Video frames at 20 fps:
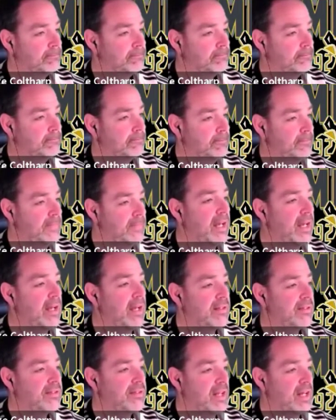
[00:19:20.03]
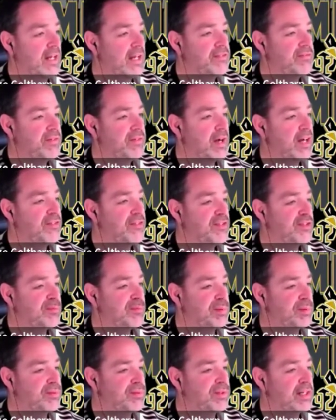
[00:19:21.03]
Yeah, it's 95. It's
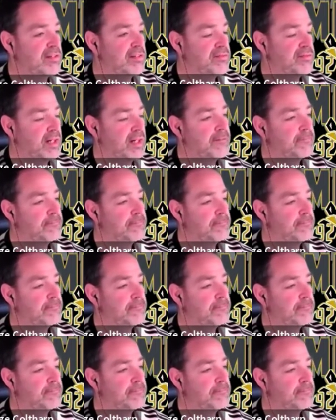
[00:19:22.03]
blue 95.